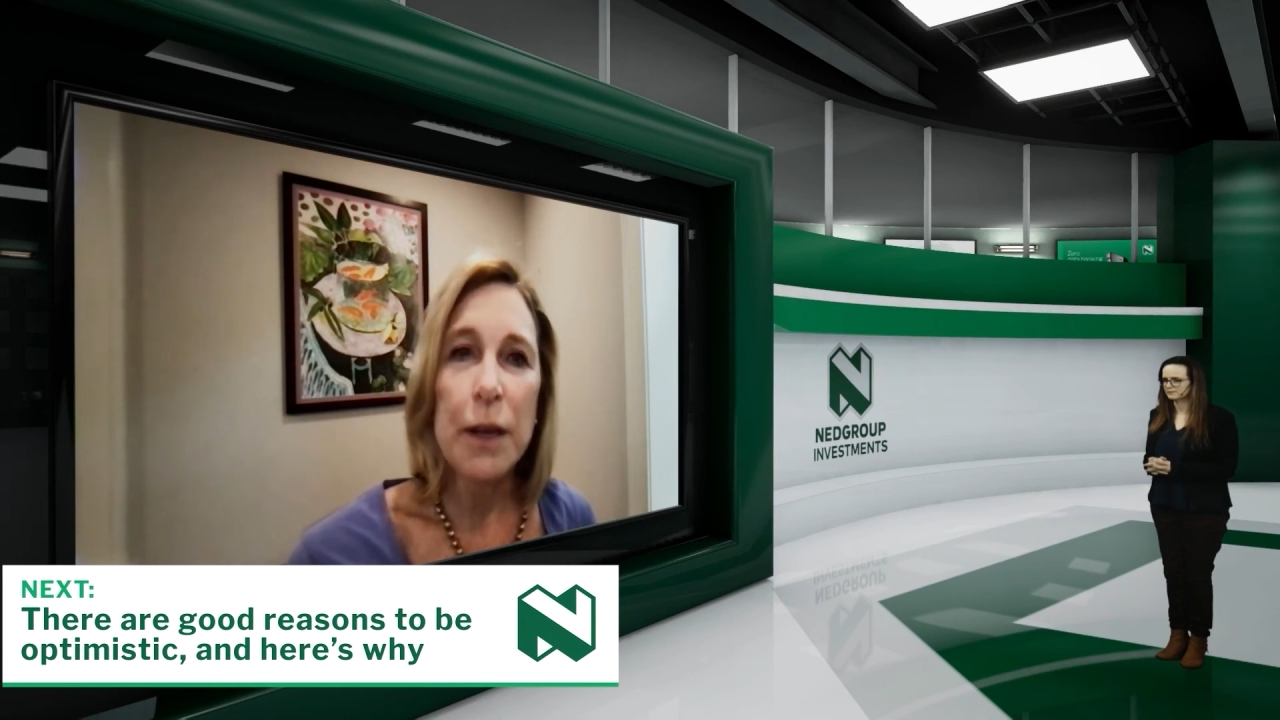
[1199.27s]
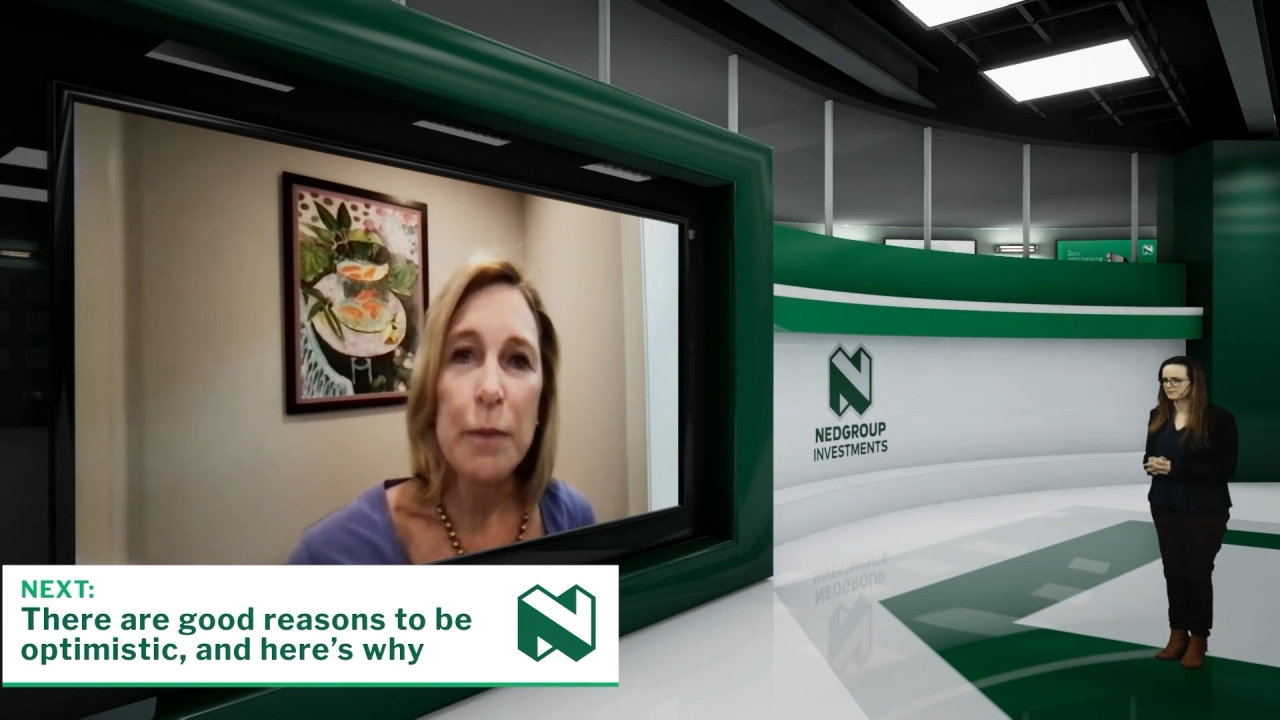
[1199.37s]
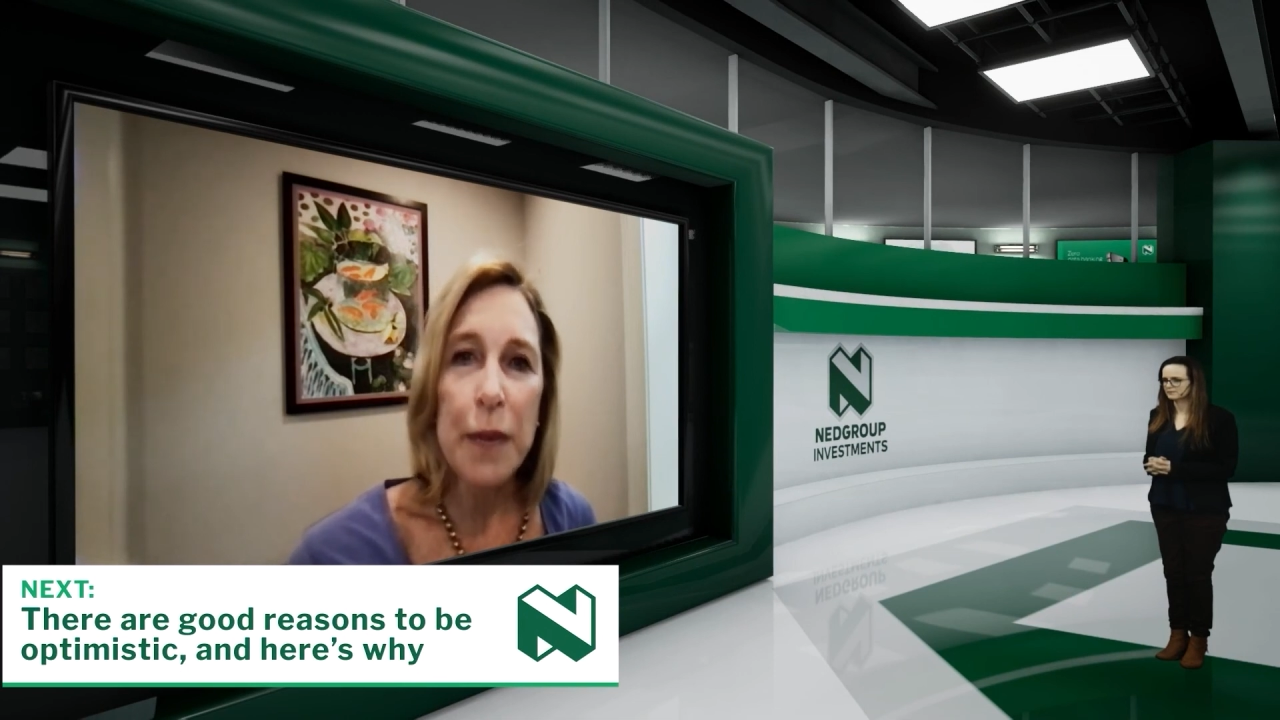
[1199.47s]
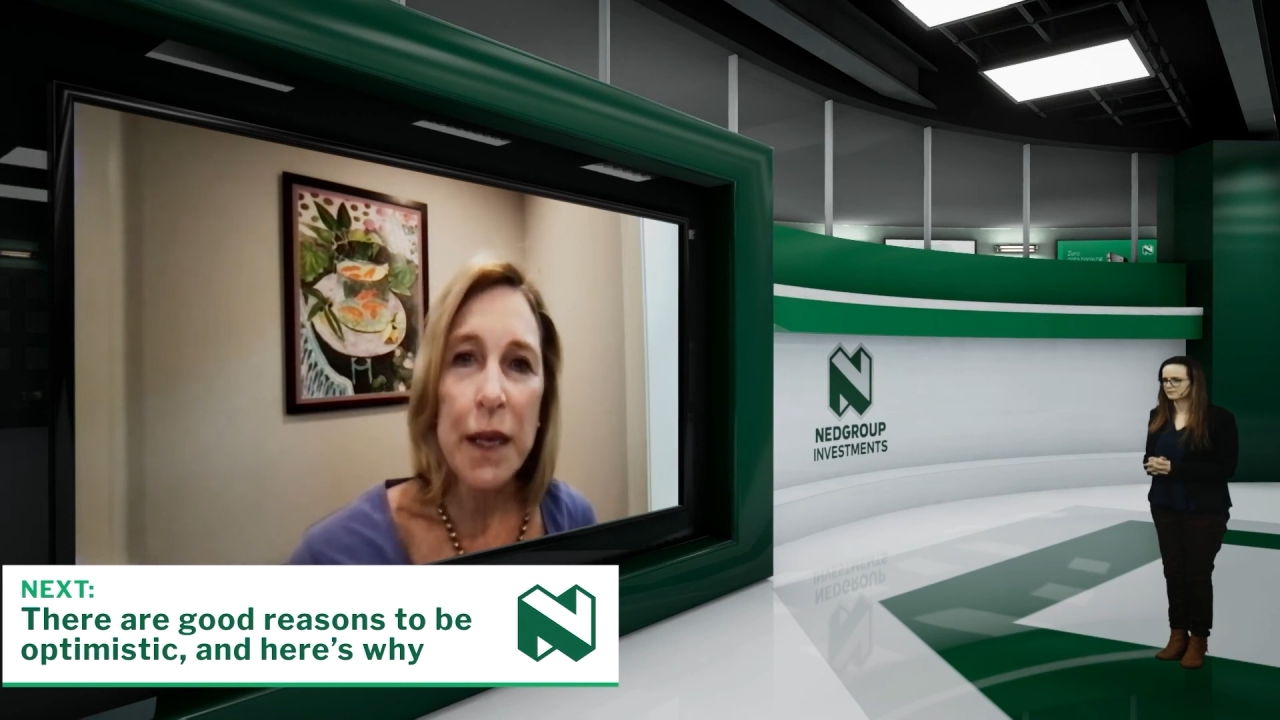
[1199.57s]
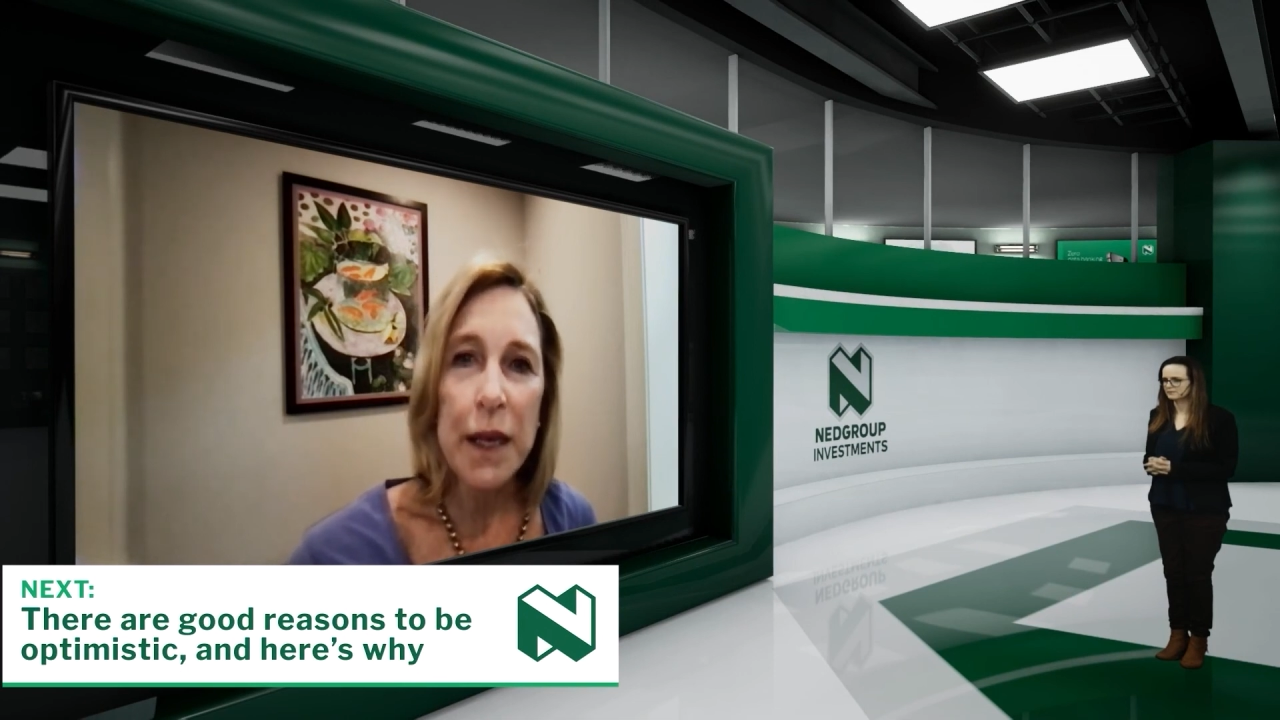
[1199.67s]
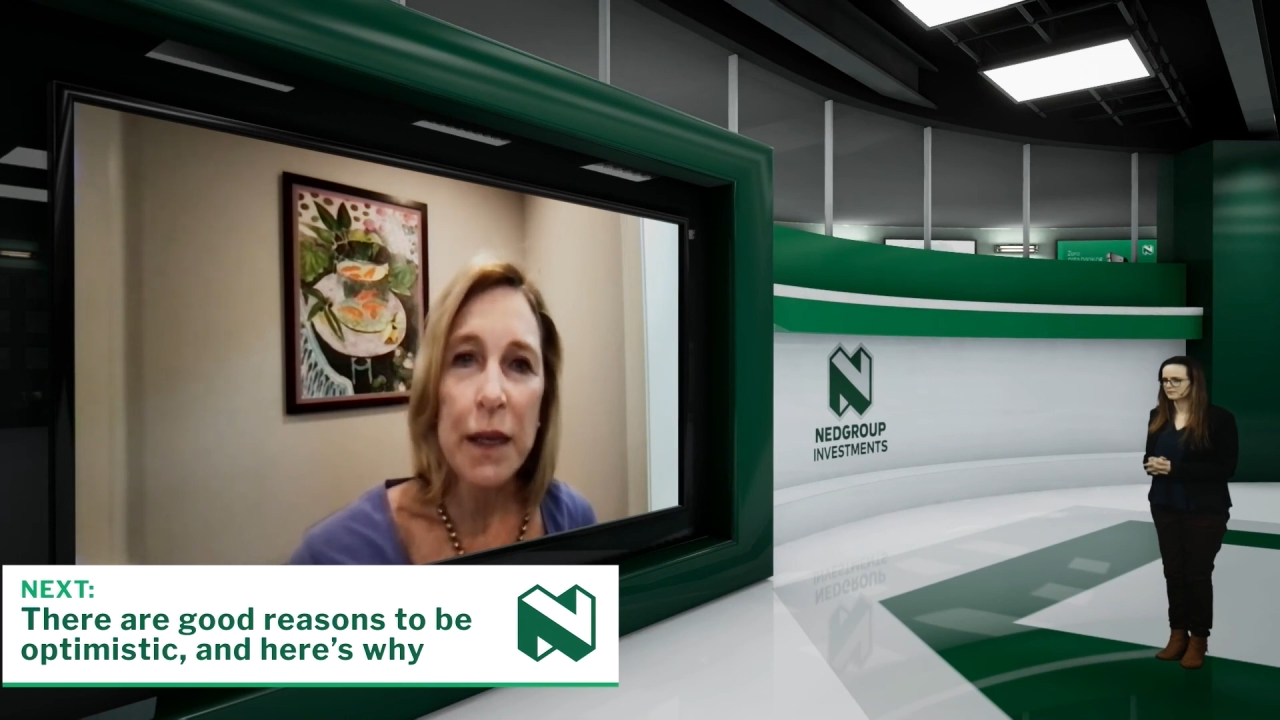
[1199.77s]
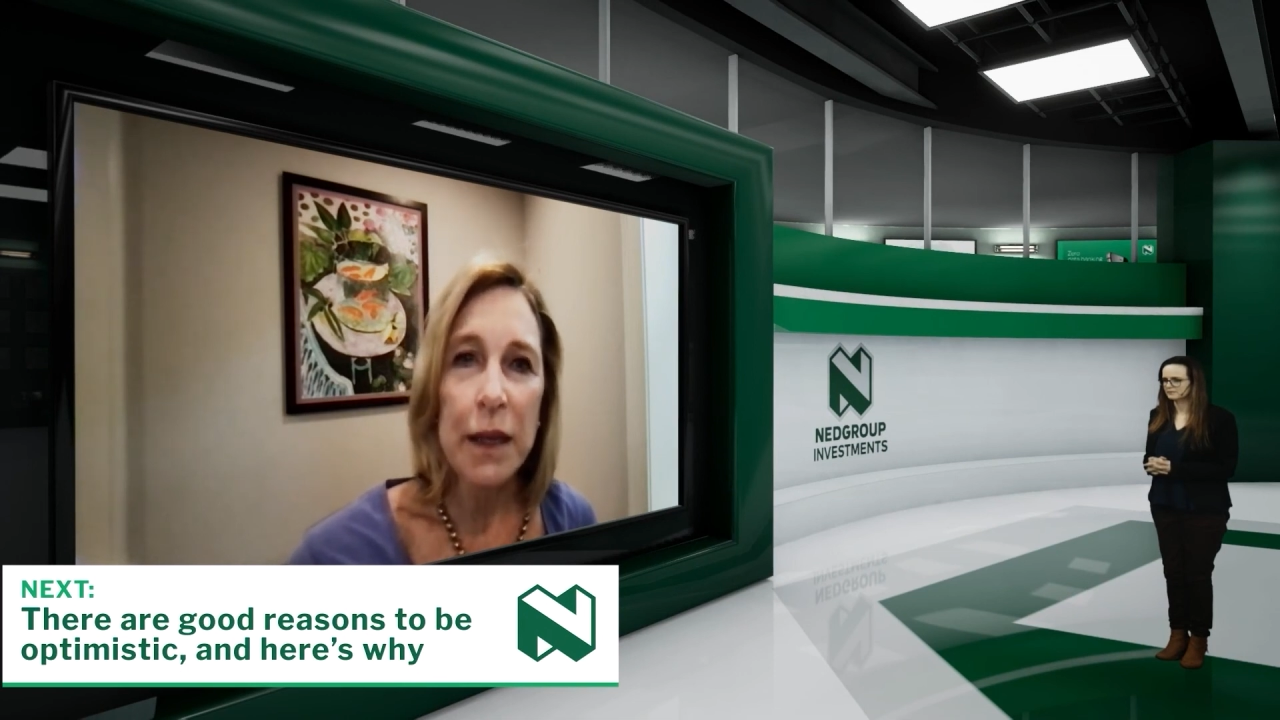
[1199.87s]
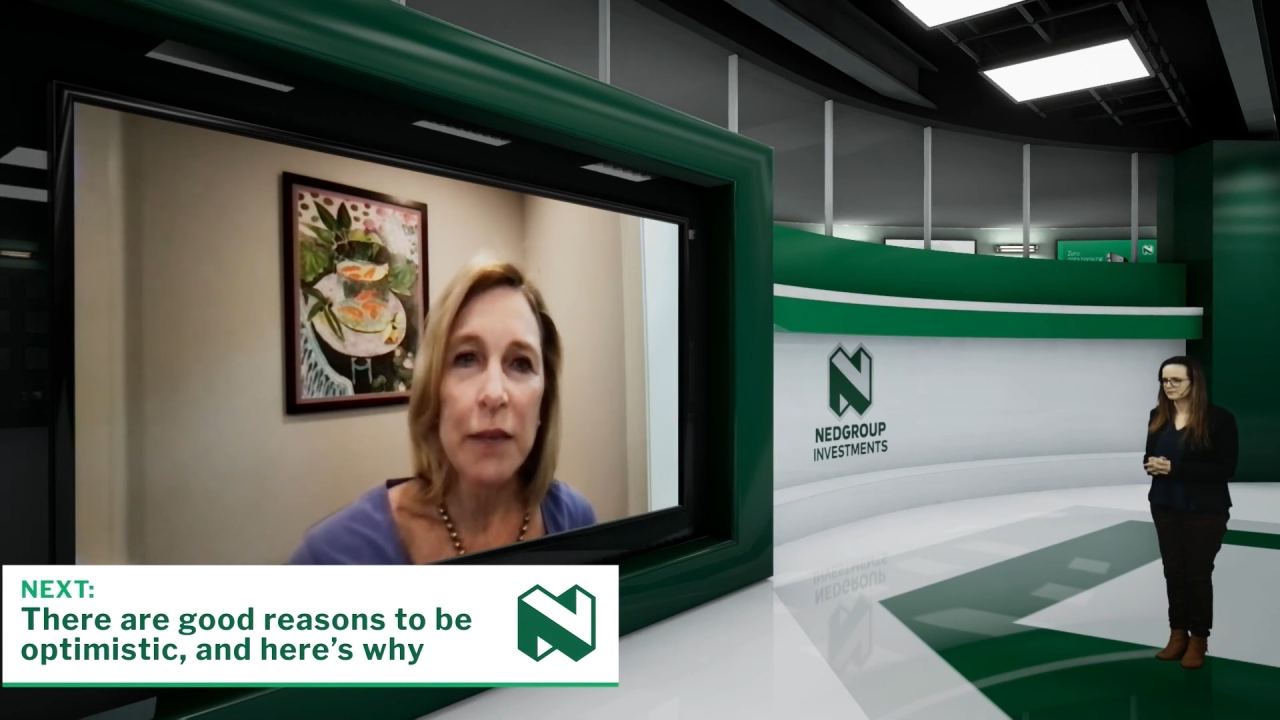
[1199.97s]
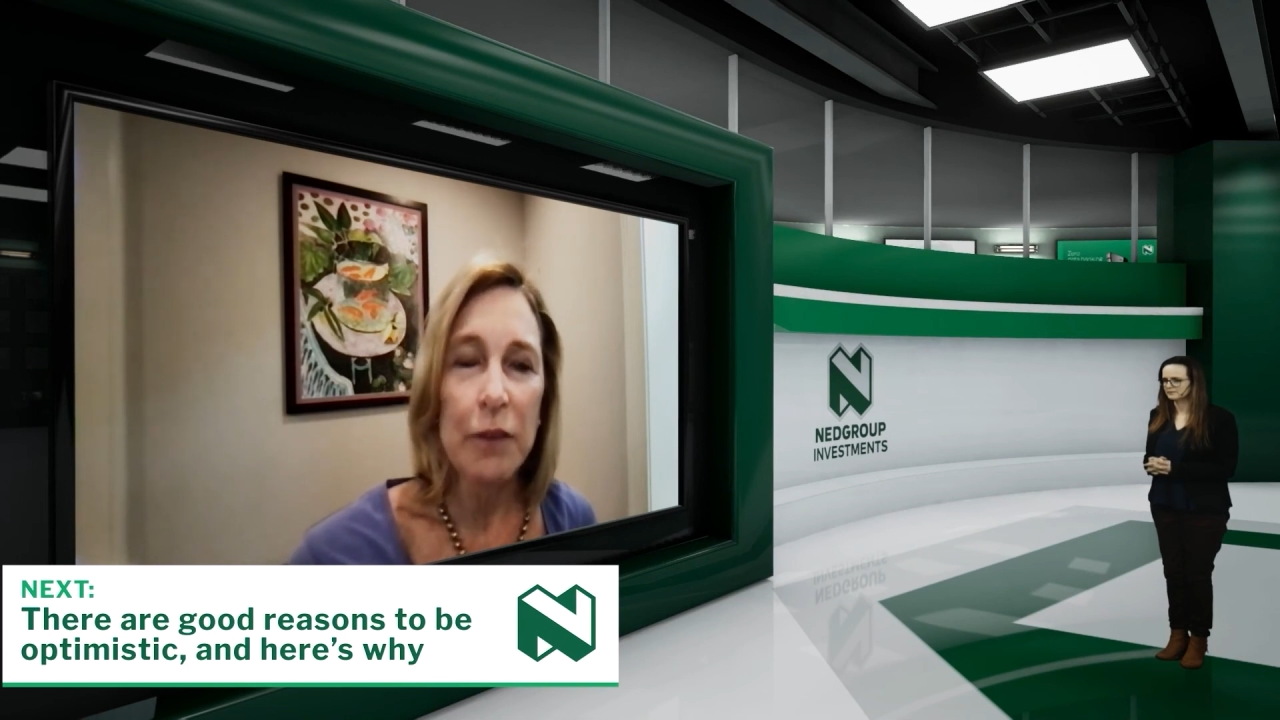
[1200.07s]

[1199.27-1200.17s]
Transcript: immediately